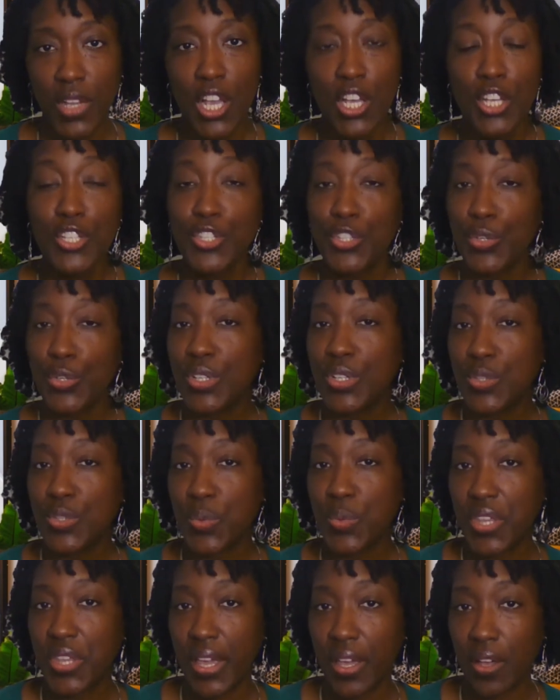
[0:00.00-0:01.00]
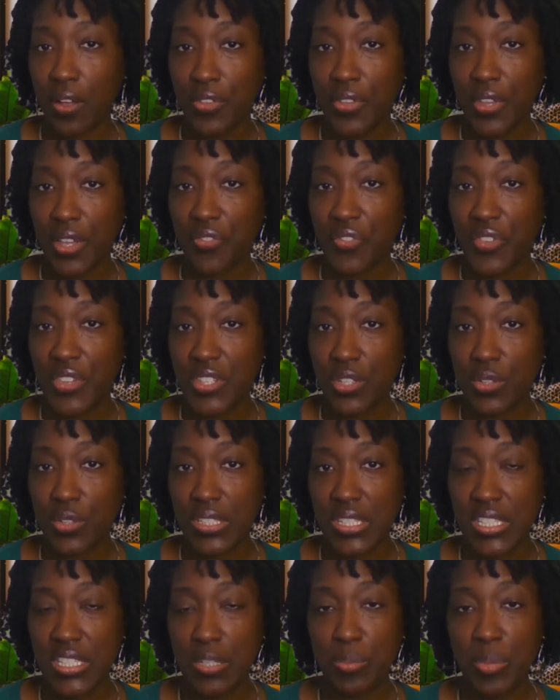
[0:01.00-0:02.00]
Students with health and physical
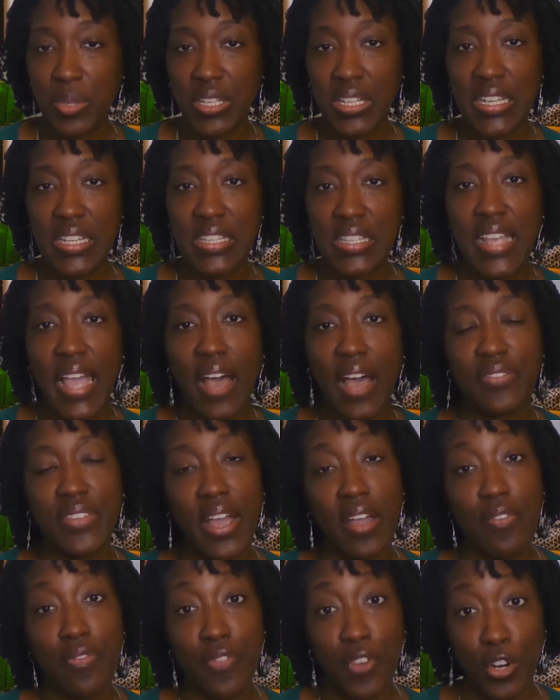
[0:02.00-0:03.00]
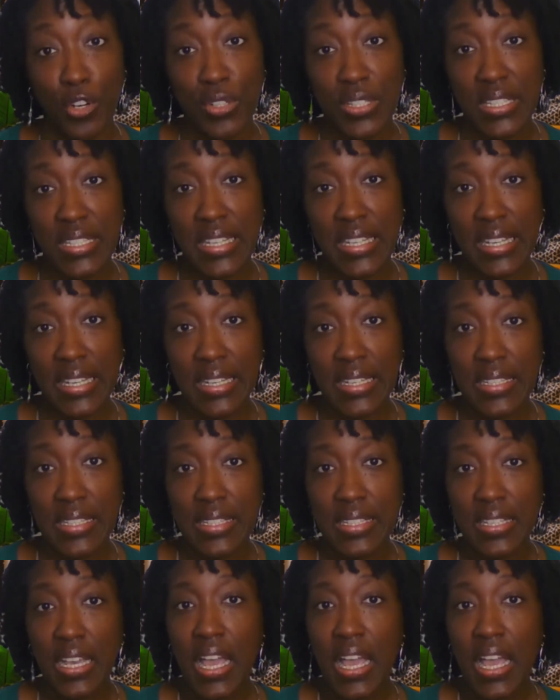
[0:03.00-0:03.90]
disabilities have diverse needs